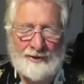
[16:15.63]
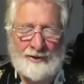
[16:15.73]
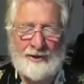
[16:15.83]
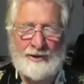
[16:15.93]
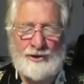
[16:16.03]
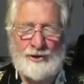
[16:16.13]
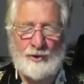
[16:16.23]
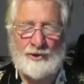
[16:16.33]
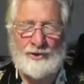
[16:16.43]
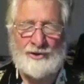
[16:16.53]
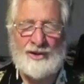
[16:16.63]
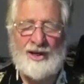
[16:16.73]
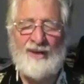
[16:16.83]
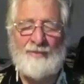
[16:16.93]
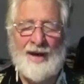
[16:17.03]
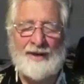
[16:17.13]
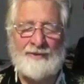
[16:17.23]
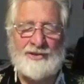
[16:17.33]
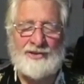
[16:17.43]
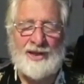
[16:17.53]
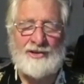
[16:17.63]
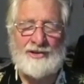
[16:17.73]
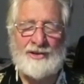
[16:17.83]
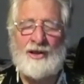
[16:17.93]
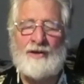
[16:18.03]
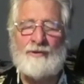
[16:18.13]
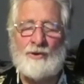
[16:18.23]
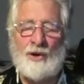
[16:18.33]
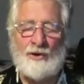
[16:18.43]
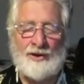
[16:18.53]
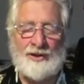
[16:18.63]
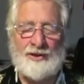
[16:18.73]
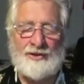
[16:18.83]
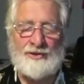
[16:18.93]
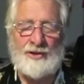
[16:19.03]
source of manifestation for all that is,